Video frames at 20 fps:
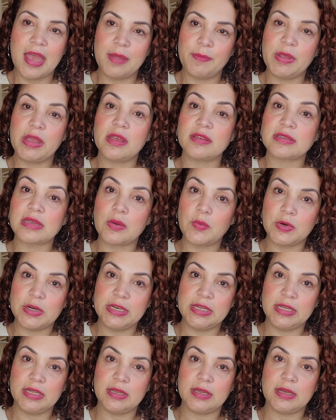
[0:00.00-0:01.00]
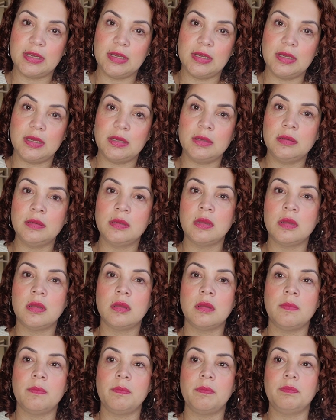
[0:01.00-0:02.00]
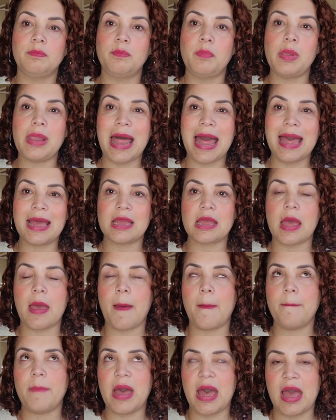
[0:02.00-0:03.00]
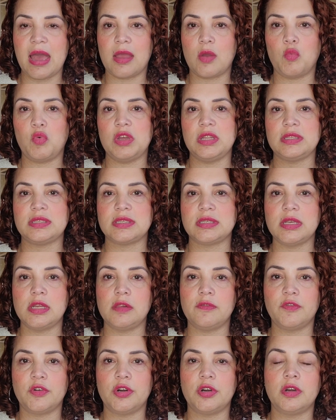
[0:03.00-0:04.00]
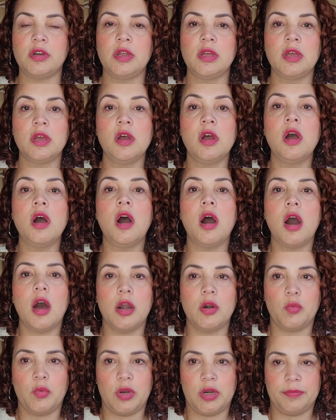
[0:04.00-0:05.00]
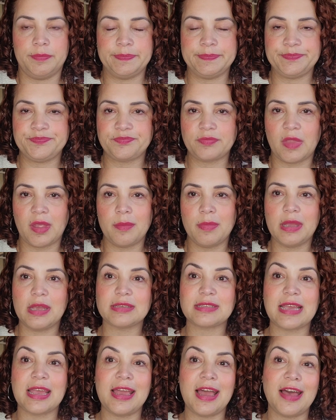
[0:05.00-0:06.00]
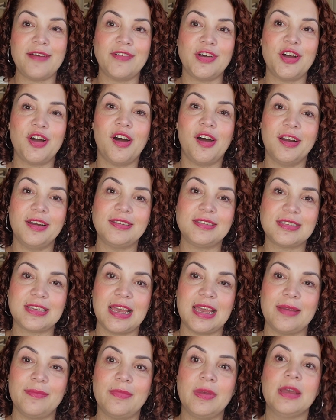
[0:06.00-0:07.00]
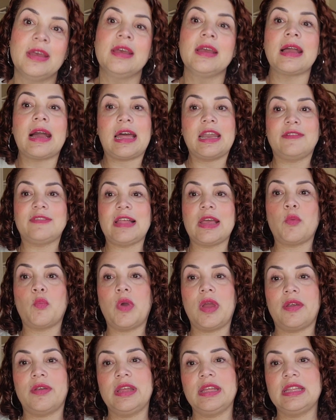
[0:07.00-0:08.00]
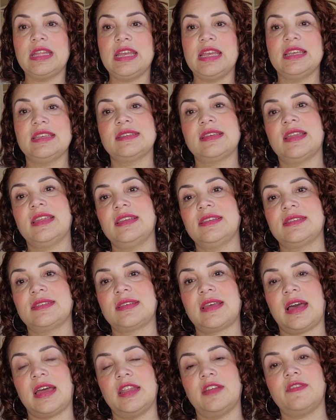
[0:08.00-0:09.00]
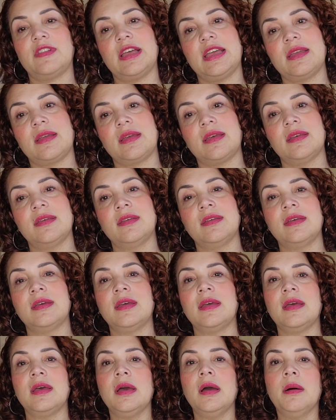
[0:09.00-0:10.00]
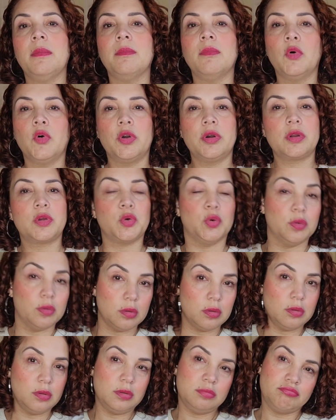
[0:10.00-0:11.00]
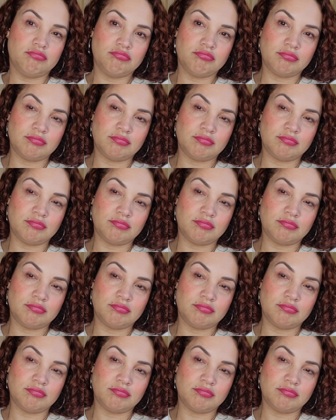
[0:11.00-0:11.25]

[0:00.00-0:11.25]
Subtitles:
because I wanted a black bag with silver hardware, because I have a hard time kind of like wearing these that is kind of like more cool